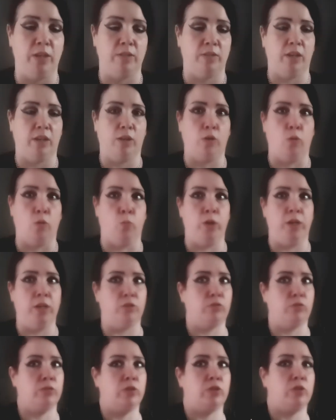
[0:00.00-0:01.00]
like a
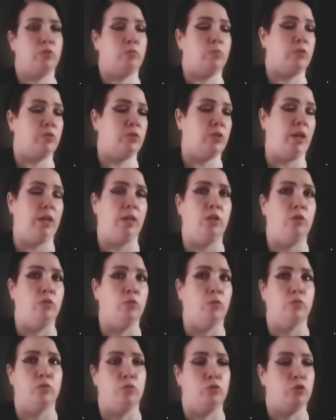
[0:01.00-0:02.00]
weird crystal or something, you're
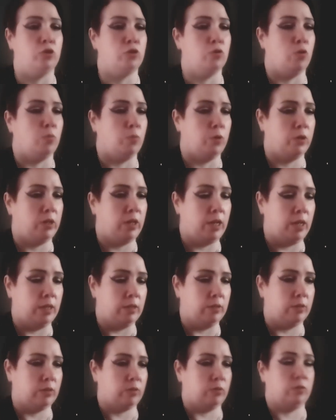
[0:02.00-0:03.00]
not too sure what it
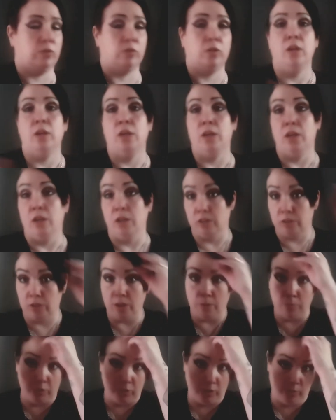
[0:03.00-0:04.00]
is, because
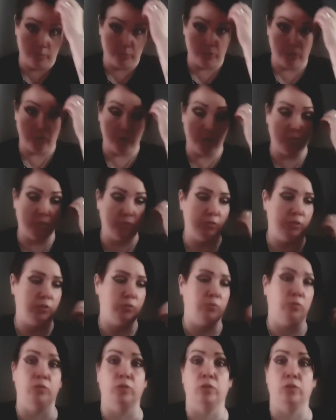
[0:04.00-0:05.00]
sometimes a lot of
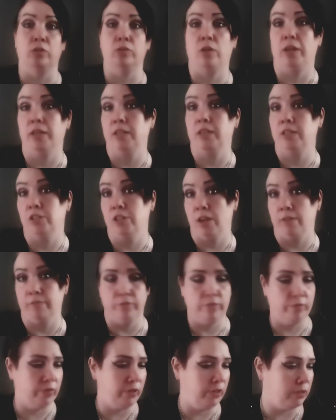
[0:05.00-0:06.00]
crystals look like each other
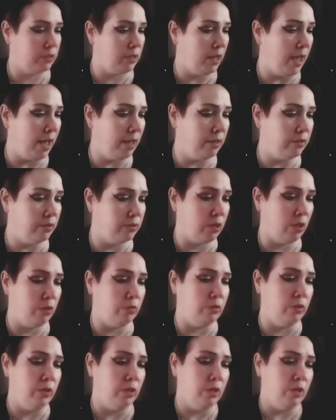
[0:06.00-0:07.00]
and things like that. So
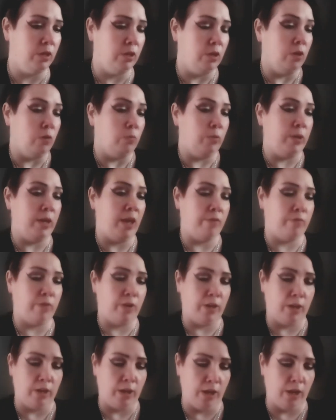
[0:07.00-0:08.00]
we have
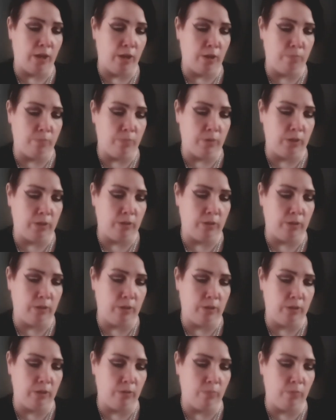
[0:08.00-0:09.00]

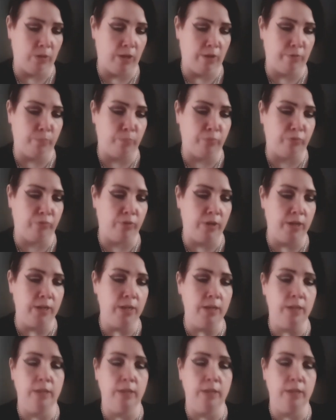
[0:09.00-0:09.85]
a print,